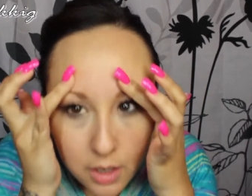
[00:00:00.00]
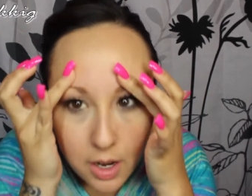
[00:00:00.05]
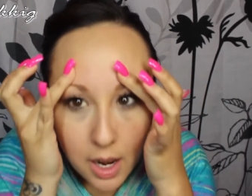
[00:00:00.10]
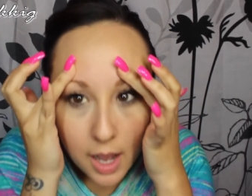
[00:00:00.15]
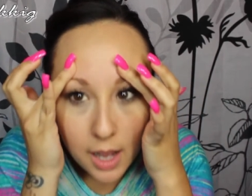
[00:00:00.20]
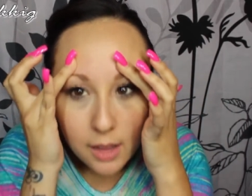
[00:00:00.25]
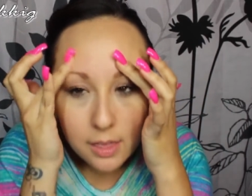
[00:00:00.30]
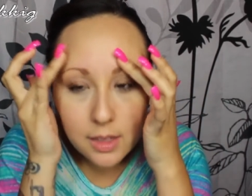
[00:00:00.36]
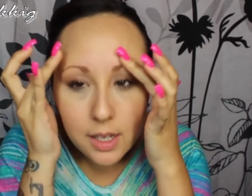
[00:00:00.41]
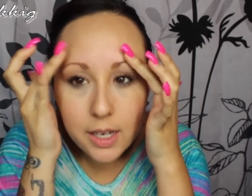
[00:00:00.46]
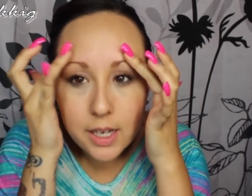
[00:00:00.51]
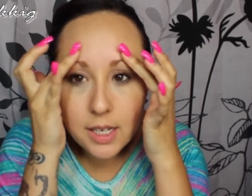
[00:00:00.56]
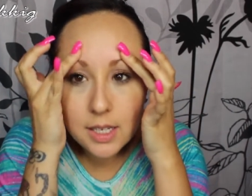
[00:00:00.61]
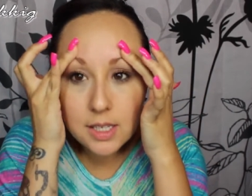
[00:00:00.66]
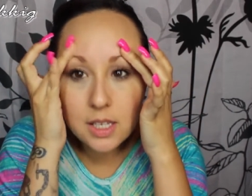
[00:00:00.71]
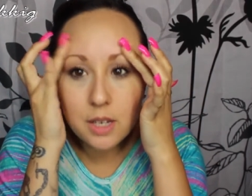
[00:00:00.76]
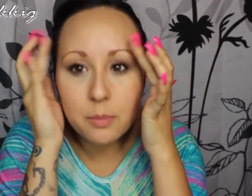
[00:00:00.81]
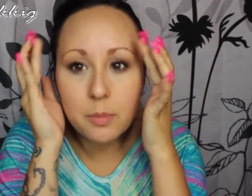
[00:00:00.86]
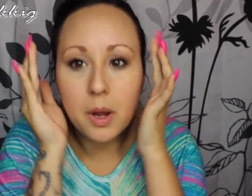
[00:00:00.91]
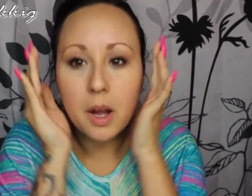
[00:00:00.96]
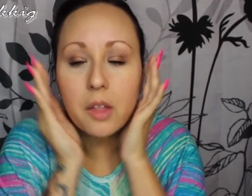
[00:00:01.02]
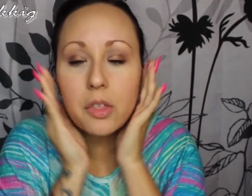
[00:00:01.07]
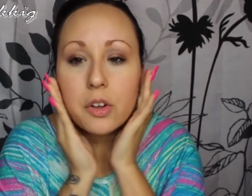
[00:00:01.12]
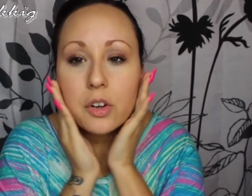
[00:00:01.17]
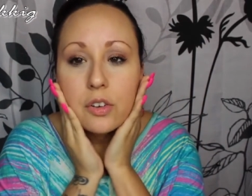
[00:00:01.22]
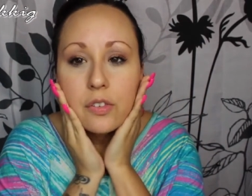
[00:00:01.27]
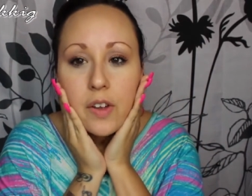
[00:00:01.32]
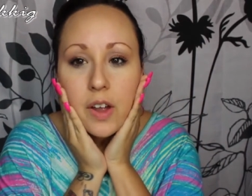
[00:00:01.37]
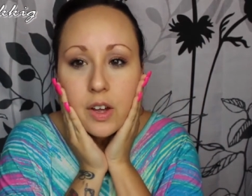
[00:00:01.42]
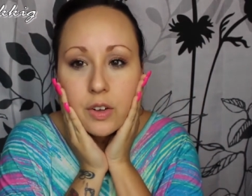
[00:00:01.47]
Not like some
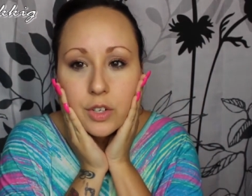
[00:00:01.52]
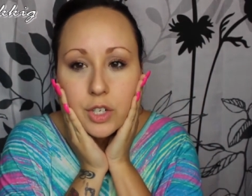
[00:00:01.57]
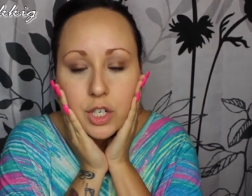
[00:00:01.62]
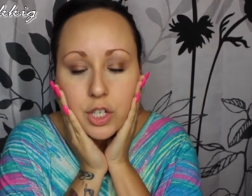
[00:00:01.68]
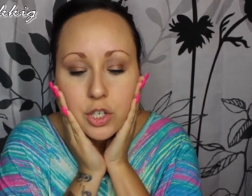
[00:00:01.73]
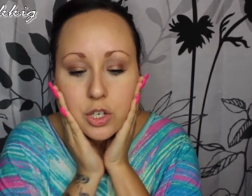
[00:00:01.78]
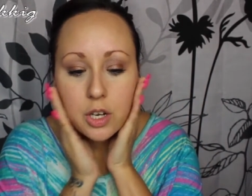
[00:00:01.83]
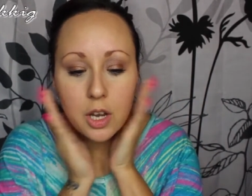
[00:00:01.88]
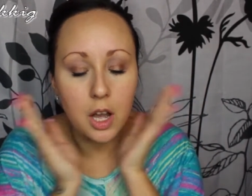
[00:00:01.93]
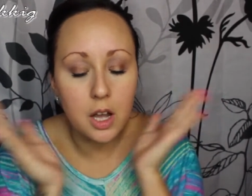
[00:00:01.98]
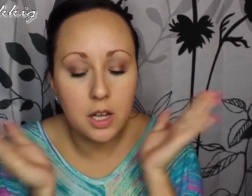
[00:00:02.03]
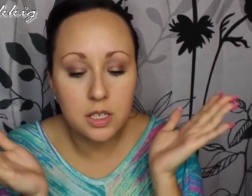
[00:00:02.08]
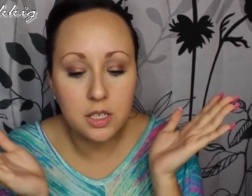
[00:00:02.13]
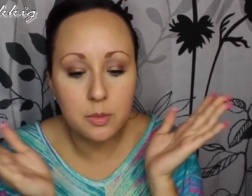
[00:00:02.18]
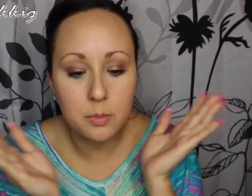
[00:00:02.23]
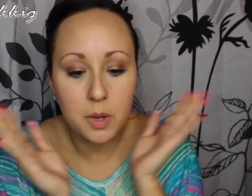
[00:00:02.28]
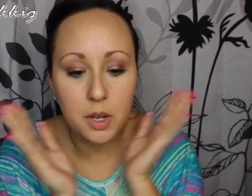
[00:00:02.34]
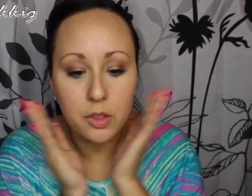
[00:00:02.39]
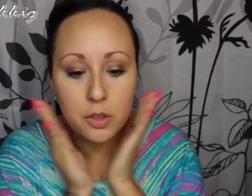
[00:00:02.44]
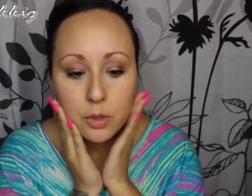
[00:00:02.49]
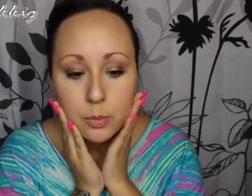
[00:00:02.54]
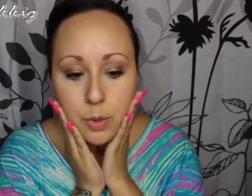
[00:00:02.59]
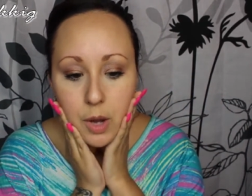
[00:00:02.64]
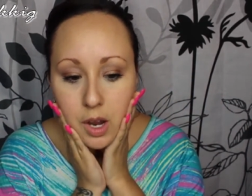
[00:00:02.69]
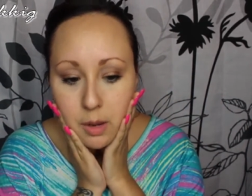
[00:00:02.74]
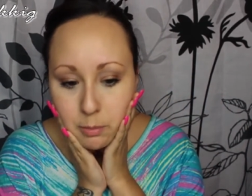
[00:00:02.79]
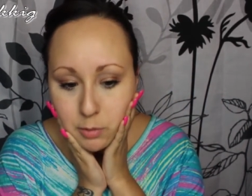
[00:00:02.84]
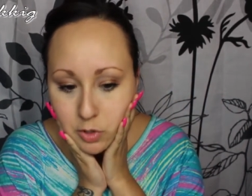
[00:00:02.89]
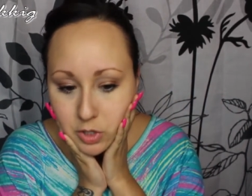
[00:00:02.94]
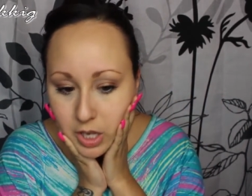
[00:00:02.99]
other foundation, uh, some other
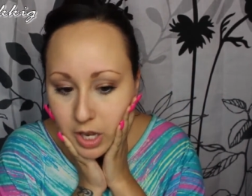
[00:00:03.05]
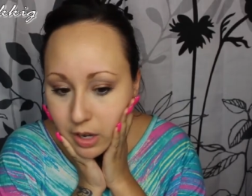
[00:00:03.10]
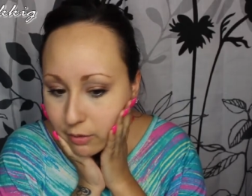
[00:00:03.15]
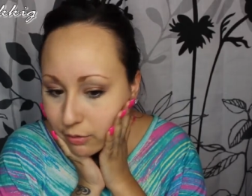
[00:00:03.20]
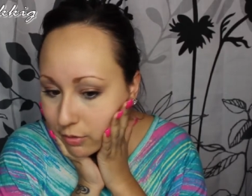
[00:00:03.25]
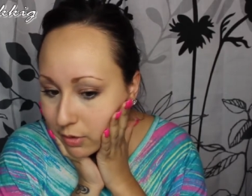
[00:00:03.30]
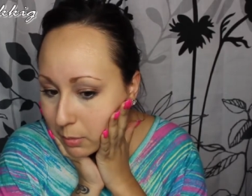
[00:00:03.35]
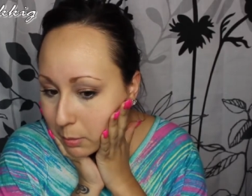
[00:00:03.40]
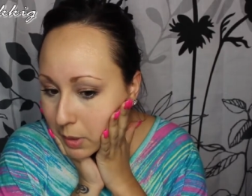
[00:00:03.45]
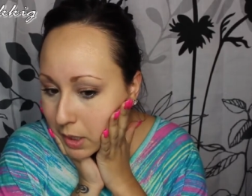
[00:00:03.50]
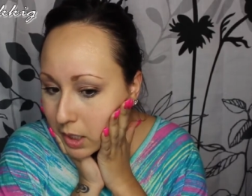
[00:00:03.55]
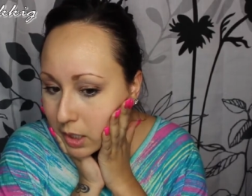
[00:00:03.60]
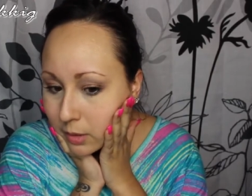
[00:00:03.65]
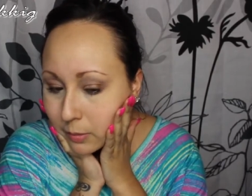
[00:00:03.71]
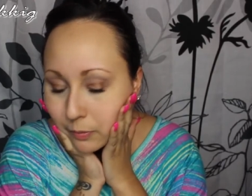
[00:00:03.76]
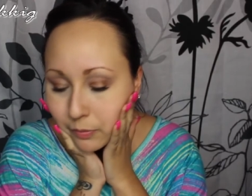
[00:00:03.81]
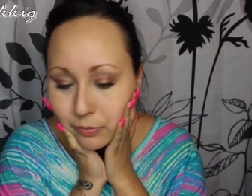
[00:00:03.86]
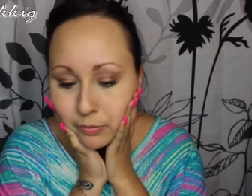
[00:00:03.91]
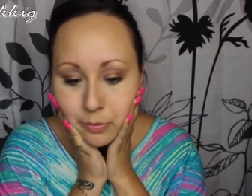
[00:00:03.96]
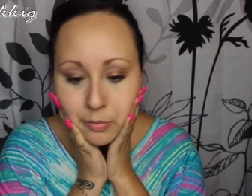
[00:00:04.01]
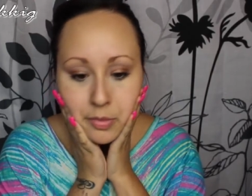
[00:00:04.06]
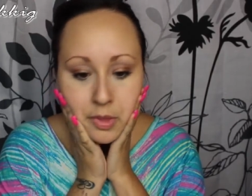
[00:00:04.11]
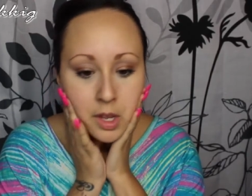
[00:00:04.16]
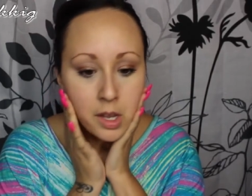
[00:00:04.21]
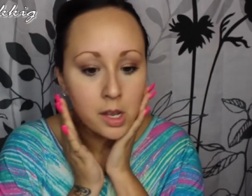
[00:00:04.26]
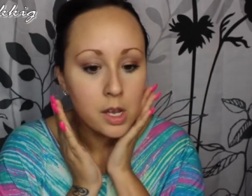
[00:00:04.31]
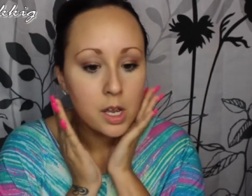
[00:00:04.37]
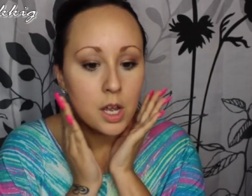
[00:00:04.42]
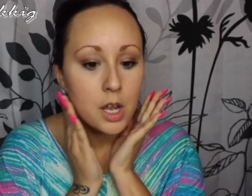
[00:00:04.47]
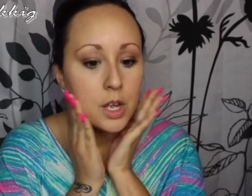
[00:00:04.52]
primers have for me.
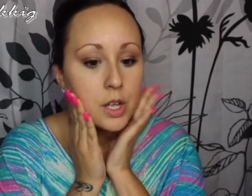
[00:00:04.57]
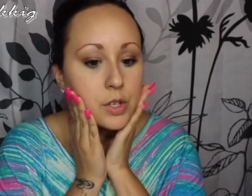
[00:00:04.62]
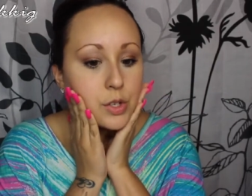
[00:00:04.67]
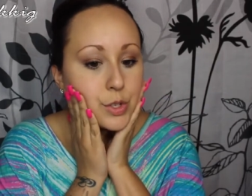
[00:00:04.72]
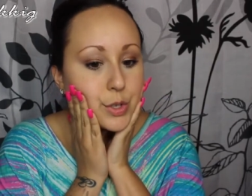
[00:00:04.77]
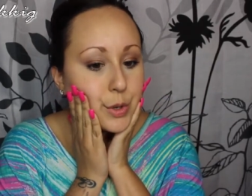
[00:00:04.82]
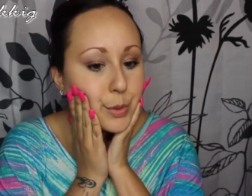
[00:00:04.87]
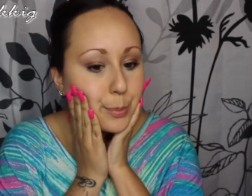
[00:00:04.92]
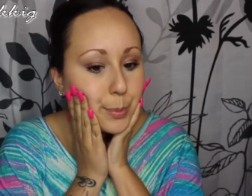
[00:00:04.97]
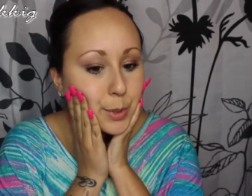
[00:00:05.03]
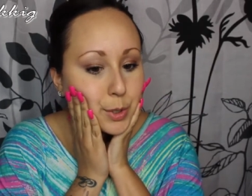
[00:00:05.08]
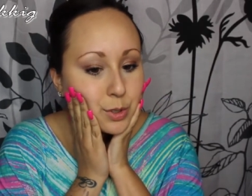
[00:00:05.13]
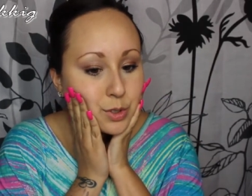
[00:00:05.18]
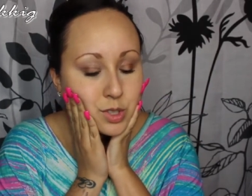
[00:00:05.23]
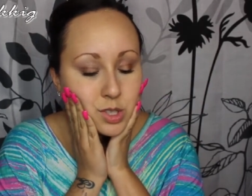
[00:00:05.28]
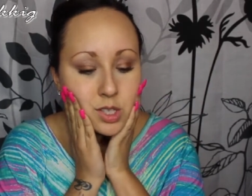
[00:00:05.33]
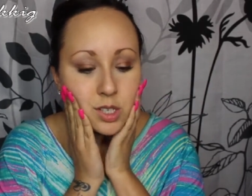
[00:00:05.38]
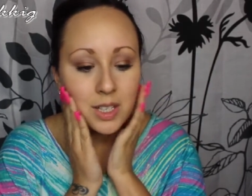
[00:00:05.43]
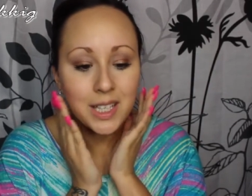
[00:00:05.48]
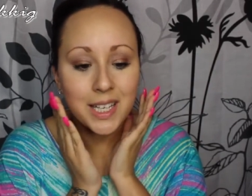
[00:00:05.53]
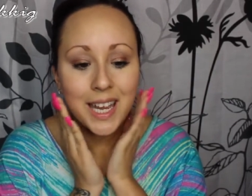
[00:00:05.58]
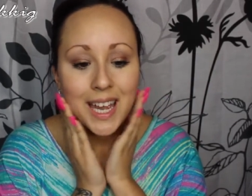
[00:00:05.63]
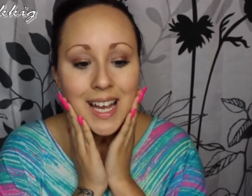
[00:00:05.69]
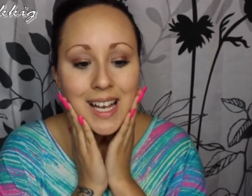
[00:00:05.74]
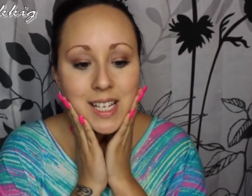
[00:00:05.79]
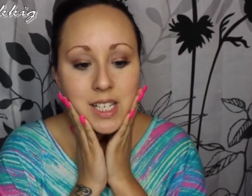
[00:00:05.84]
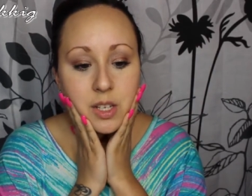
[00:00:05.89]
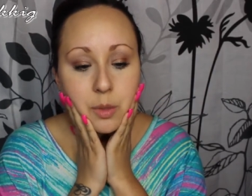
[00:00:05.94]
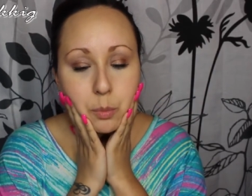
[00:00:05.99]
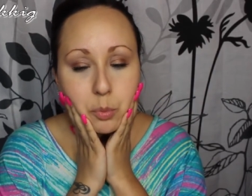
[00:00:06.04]
So personally,
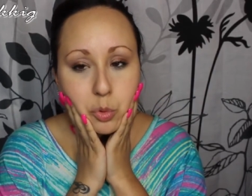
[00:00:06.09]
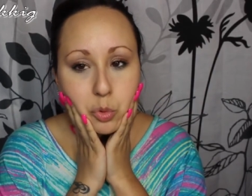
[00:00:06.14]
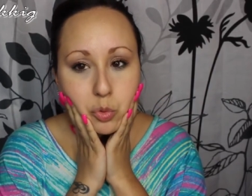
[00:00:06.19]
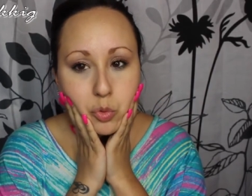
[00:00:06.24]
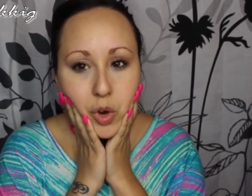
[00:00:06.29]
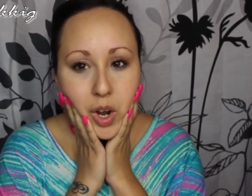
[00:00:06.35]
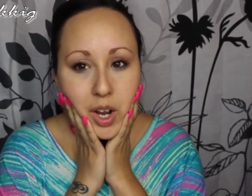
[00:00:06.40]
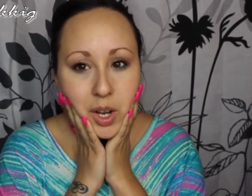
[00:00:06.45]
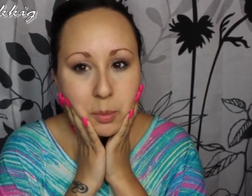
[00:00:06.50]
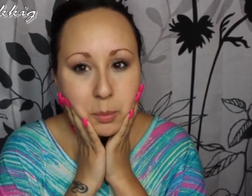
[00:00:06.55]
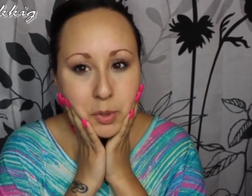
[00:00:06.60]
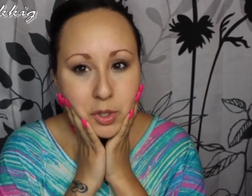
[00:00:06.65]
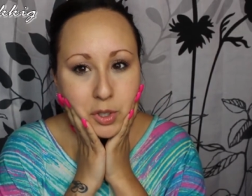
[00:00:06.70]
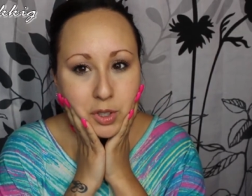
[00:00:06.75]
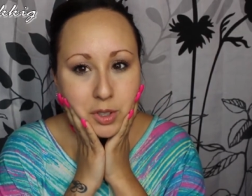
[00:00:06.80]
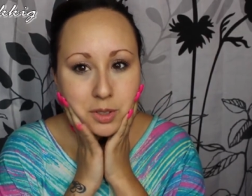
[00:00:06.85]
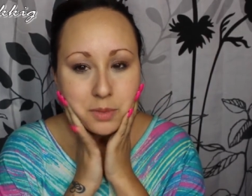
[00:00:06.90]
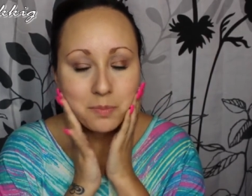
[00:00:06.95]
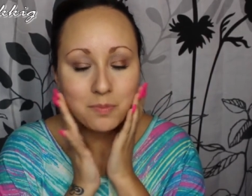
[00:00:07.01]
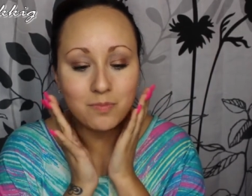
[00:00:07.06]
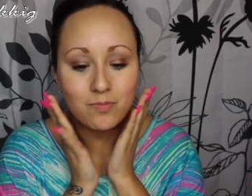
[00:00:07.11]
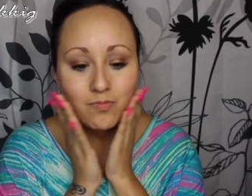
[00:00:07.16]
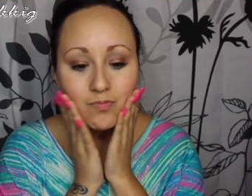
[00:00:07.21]
as a primer,